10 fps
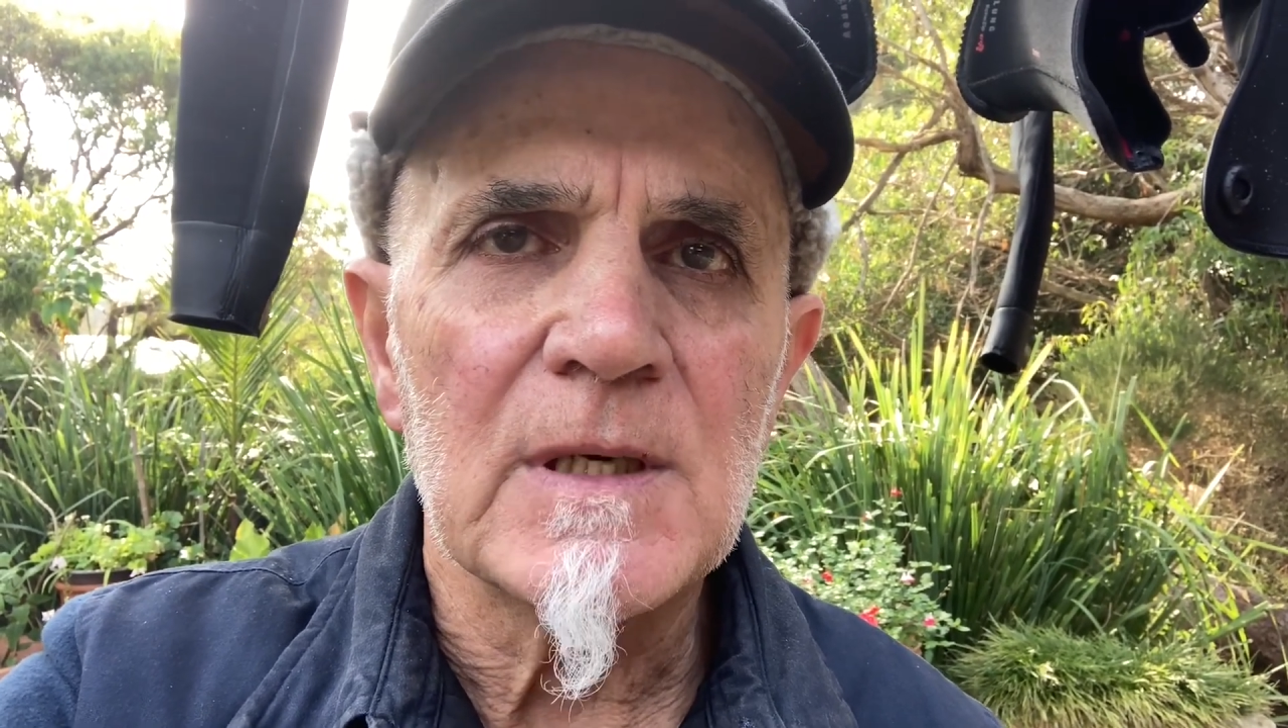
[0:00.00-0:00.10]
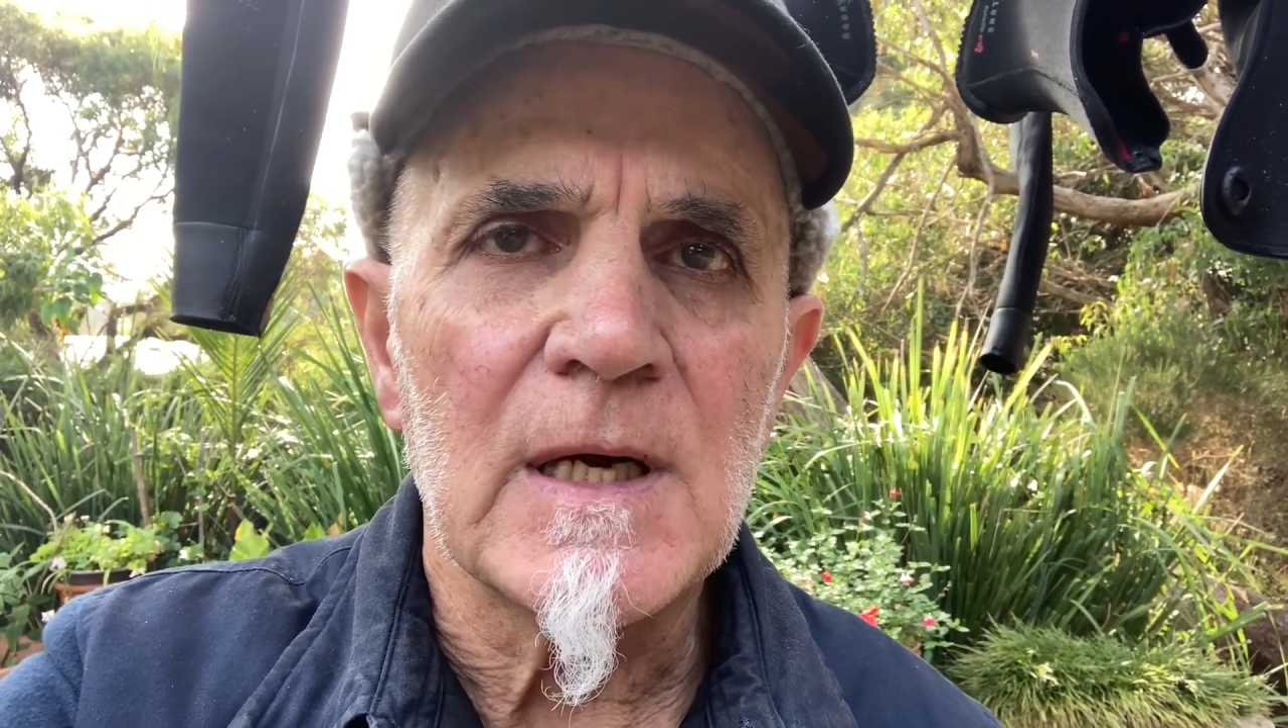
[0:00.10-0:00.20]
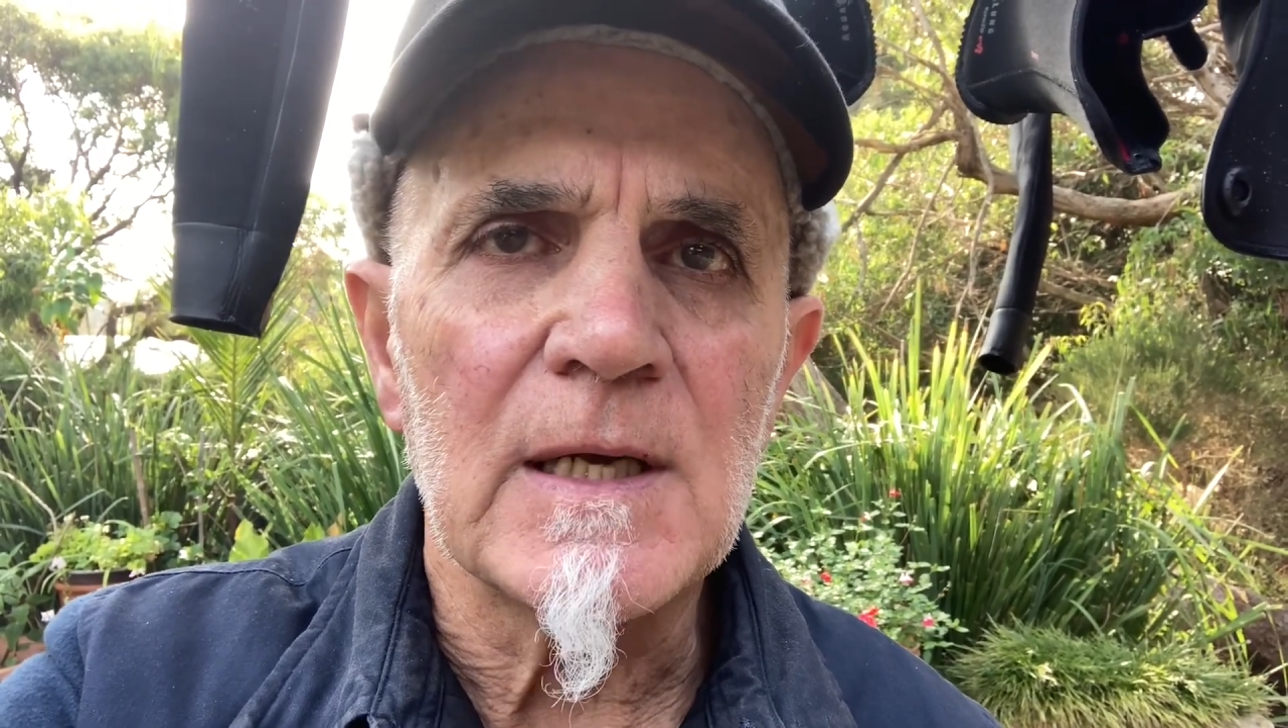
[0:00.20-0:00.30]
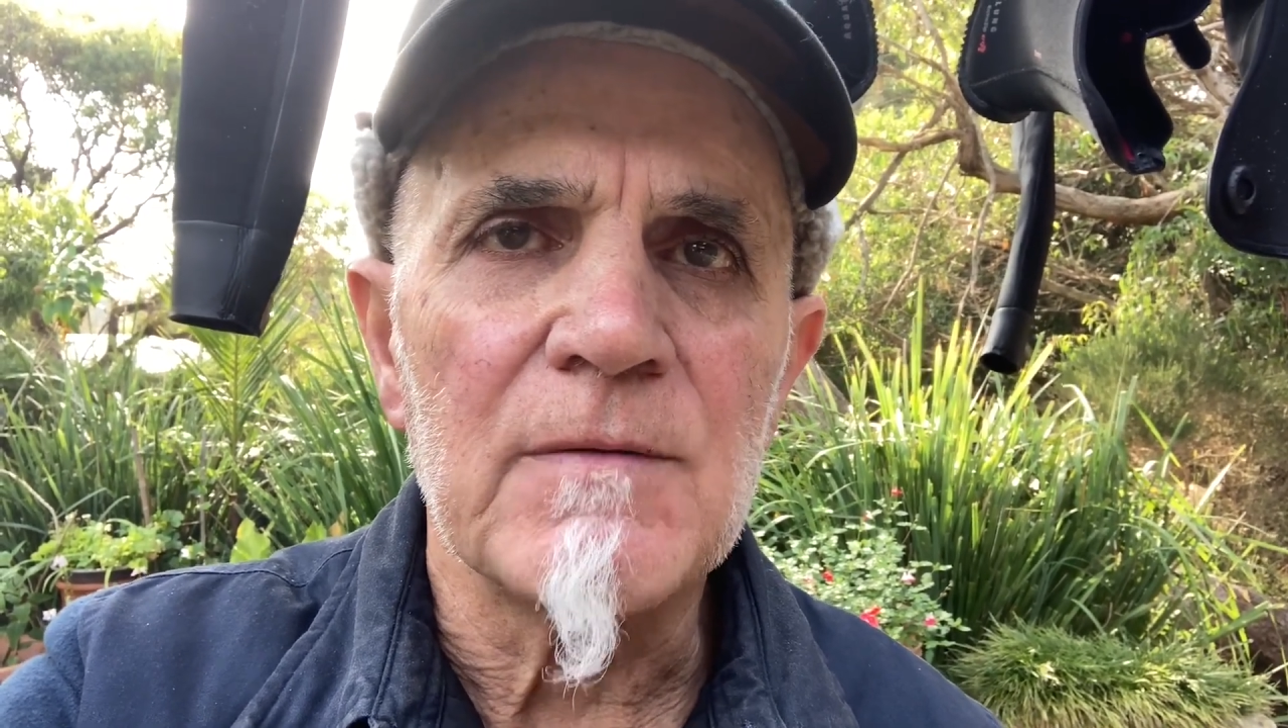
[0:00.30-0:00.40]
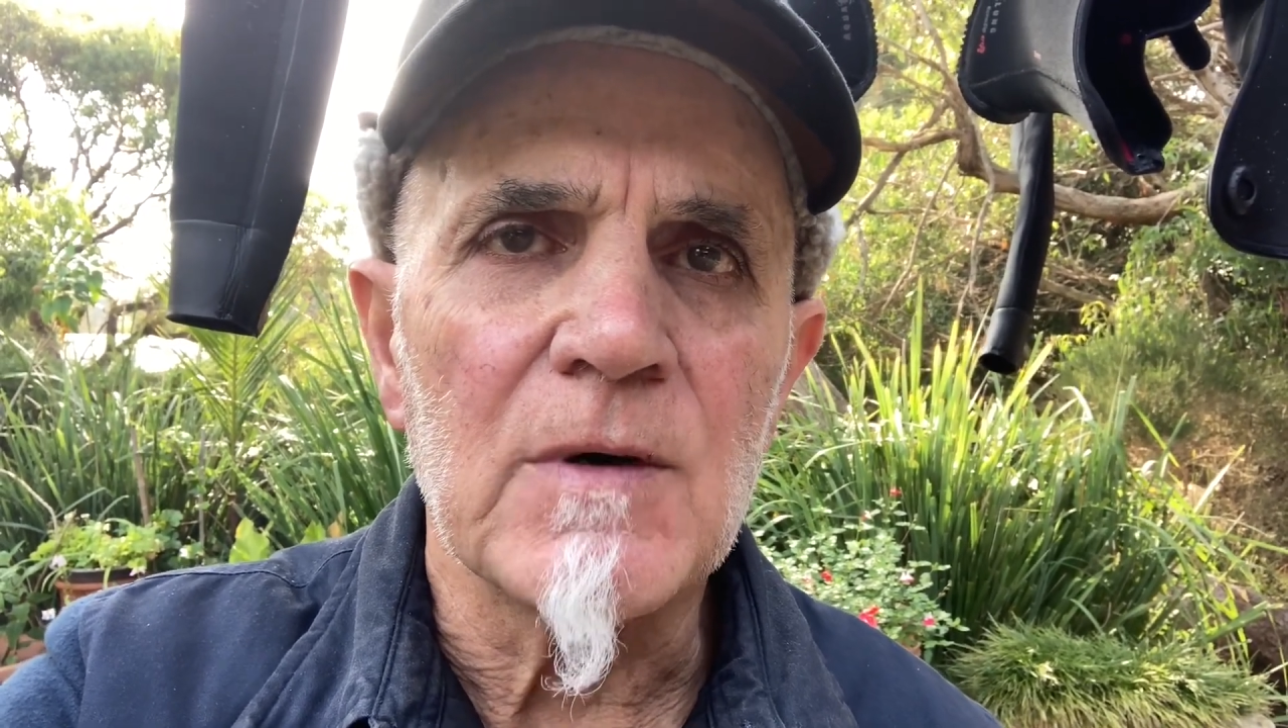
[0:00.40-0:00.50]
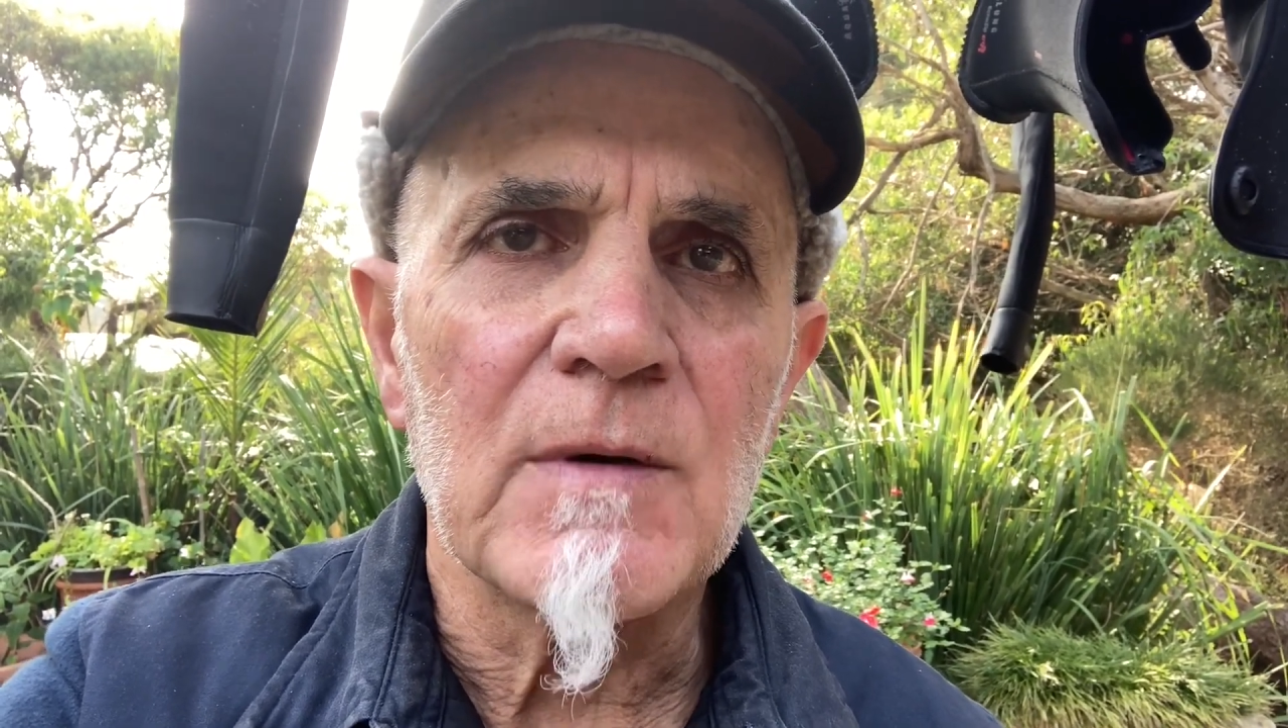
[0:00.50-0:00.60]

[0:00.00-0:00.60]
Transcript: uneven